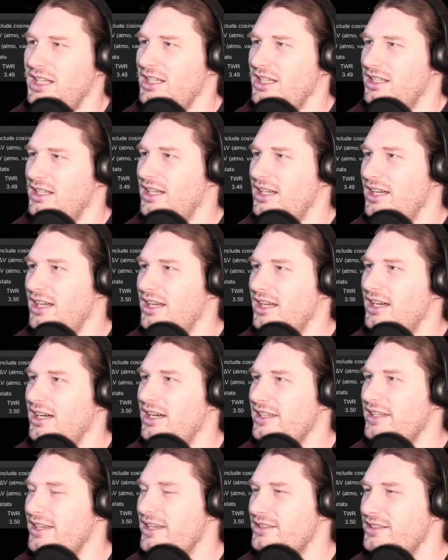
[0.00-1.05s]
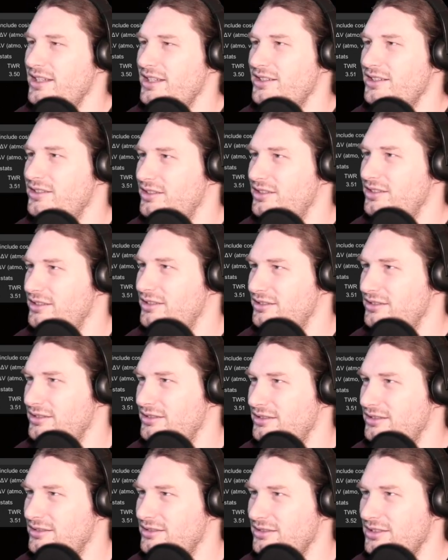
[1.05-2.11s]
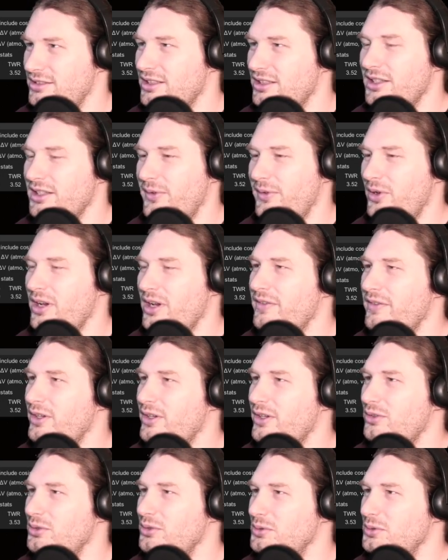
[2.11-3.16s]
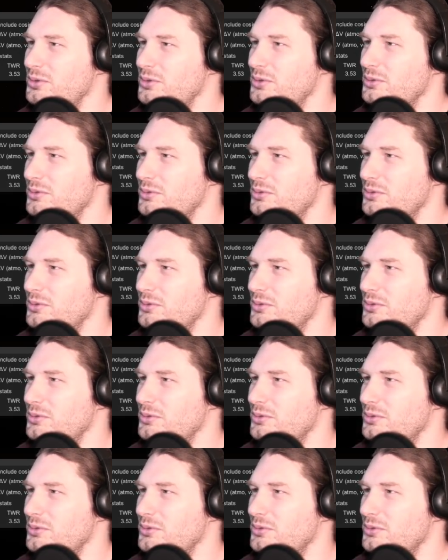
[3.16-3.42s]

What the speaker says: Yes. Delivery of the crew.